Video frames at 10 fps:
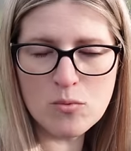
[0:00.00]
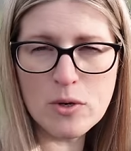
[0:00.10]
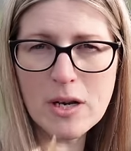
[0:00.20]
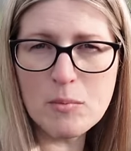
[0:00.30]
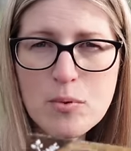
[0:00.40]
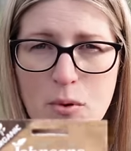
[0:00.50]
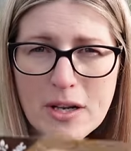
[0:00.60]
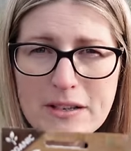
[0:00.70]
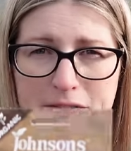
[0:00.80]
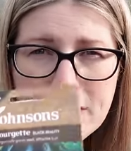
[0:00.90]
really
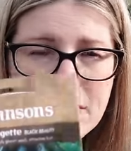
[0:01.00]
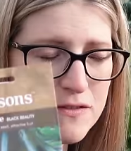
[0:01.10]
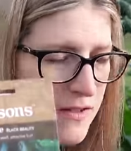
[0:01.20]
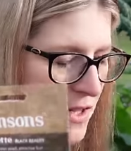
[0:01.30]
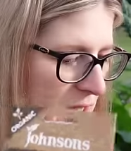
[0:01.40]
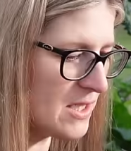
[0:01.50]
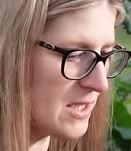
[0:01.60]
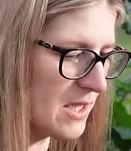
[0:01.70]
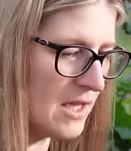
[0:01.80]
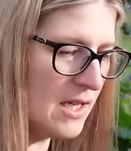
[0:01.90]
prolific
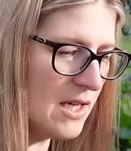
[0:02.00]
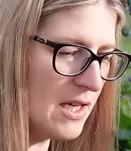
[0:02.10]
variety